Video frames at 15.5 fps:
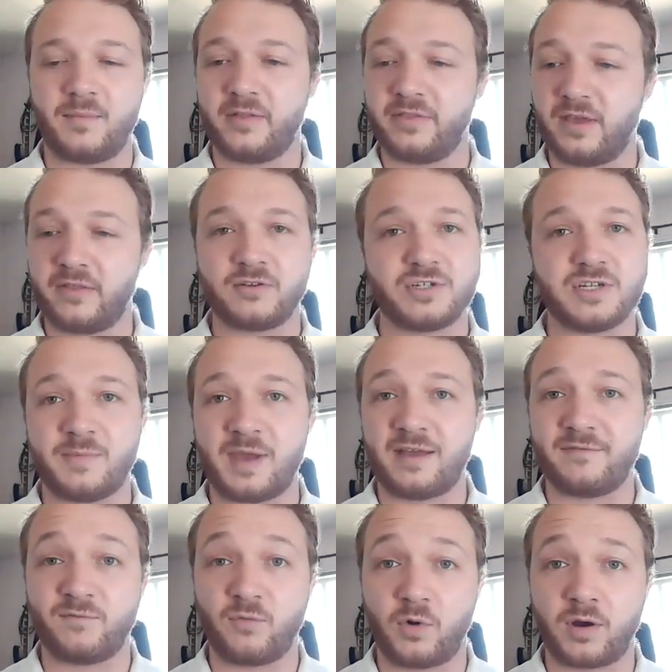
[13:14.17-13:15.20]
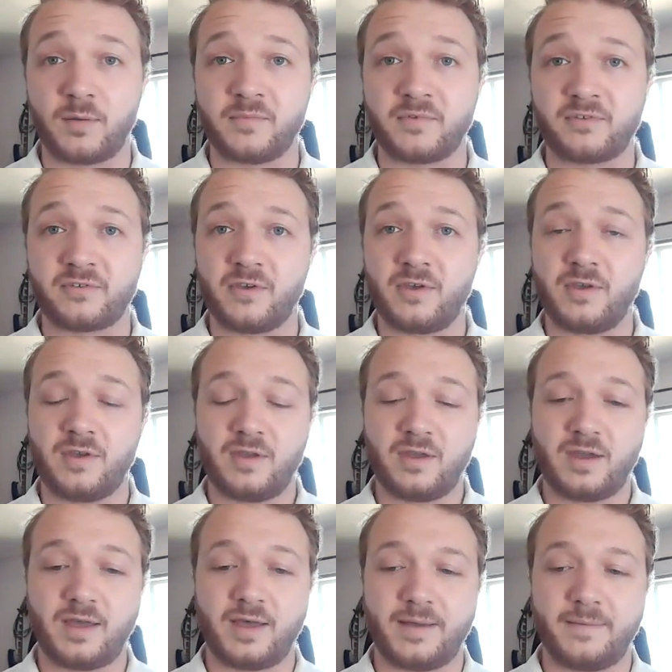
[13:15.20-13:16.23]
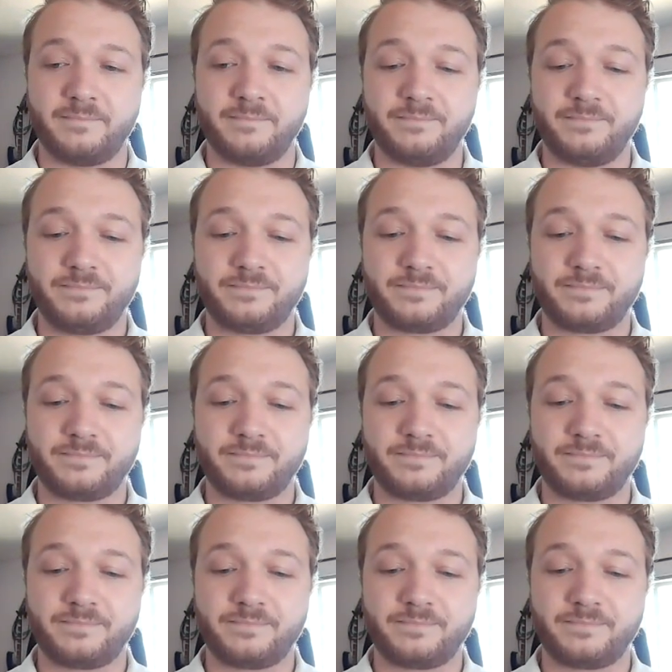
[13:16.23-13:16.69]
on the other GMAT forums. Um,